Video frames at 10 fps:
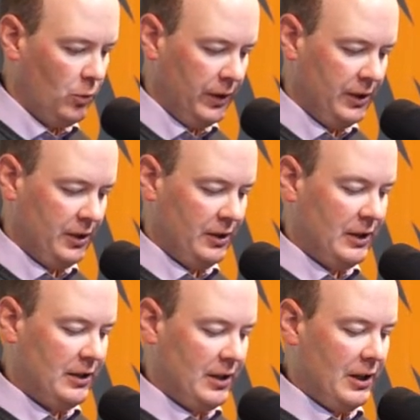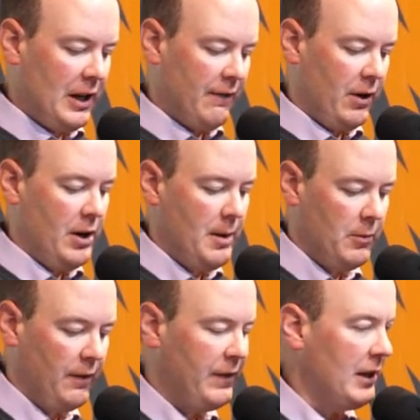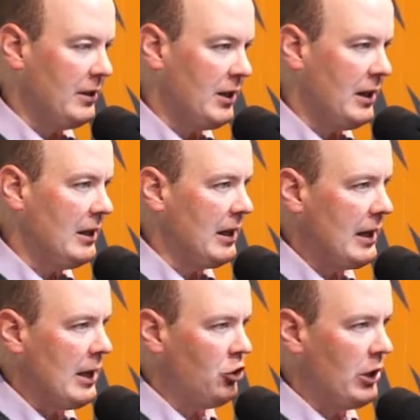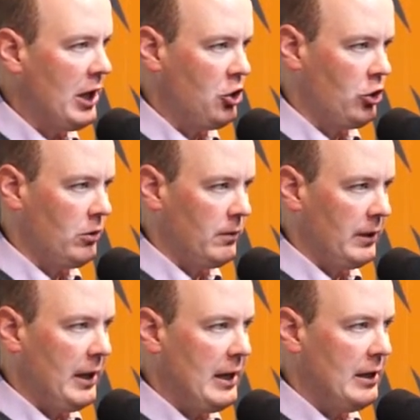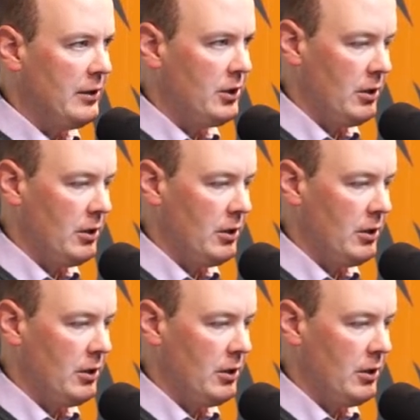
Well, this this can cover a number of things, anything educational related.